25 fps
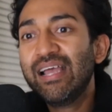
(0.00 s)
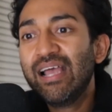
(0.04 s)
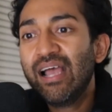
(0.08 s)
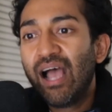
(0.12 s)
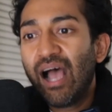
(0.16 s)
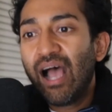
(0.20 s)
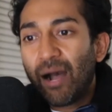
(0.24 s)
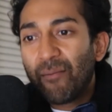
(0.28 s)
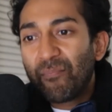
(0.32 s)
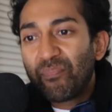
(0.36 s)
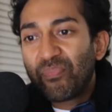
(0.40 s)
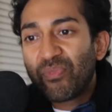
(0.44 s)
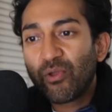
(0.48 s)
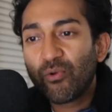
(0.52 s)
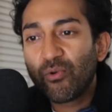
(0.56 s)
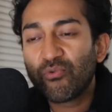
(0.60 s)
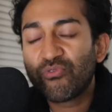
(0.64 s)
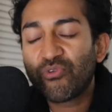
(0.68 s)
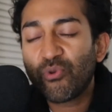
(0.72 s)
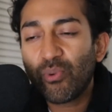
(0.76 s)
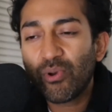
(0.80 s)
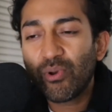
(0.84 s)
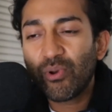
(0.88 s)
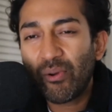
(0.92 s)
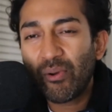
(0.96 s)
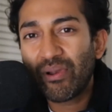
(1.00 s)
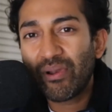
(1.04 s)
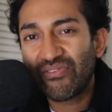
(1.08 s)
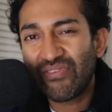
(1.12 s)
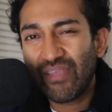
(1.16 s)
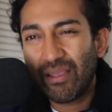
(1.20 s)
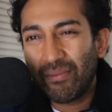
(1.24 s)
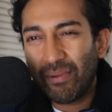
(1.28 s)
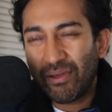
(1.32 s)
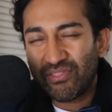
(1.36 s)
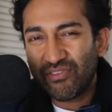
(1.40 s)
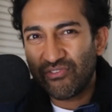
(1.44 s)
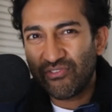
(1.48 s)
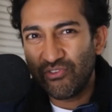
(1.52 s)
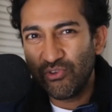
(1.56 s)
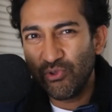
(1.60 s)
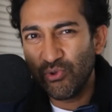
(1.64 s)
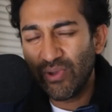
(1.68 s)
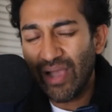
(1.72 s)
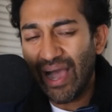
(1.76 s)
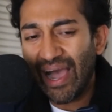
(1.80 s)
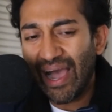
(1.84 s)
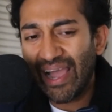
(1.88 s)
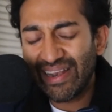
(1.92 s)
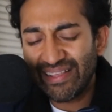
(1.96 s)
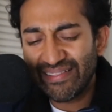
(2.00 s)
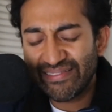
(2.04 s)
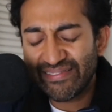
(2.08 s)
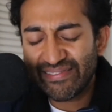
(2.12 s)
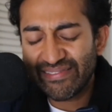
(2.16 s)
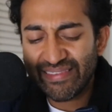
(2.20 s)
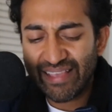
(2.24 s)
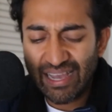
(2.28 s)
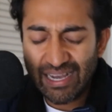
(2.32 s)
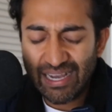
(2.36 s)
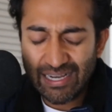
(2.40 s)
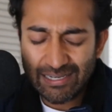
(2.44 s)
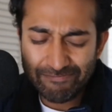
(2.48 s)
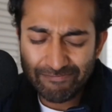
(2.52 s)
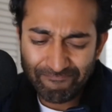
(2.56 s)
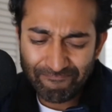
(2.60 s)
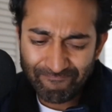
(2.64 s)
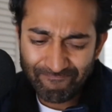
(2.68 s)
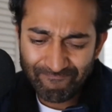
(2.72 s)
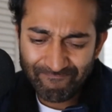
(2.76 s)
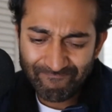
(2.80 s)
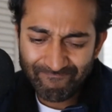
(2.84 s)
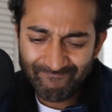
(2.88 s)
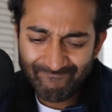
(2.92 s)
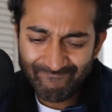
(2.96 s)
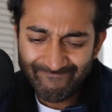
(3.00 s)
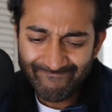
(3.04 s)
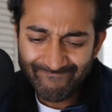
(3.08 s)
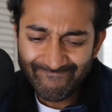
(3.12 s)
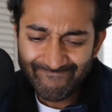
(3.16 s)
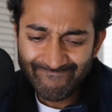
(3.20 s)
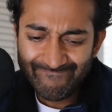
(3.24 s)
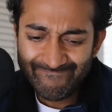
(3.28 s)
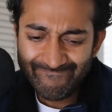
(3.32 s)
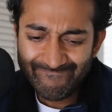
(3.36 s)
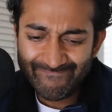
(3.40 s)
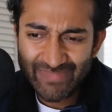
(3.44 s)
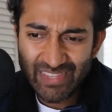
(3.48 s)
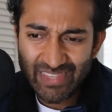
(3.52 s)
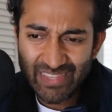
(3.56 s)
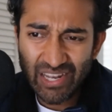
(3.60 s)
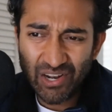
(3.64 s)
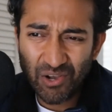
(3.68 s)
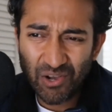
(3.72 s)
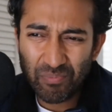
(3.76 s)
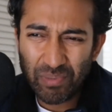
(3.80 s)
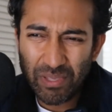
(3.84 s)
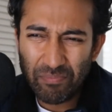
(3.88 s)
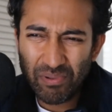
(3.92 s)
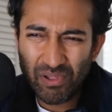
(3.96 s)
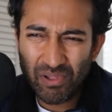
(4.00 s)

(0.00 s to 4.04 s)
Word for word: Um, so, what do I want to say about this new guidance? Um, you know, people